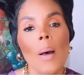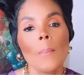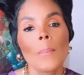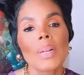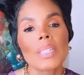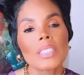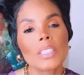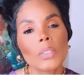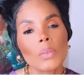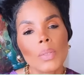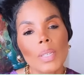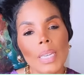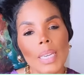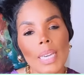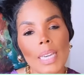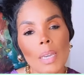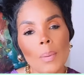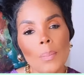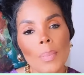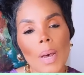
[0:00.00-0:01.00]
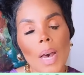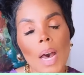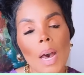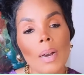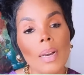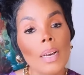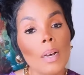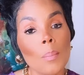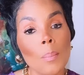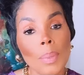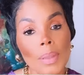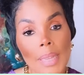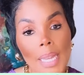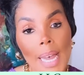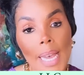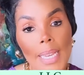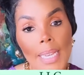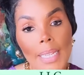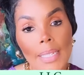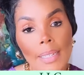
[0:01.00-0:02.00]
but to keep uh,
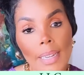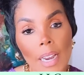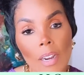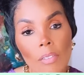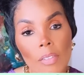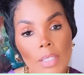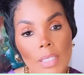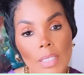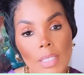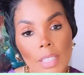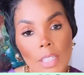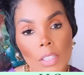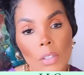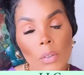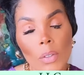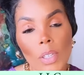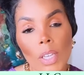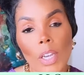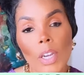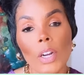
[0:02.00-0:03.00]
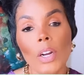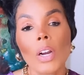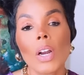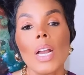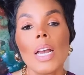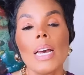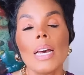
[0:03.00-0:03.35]
compliant every single year.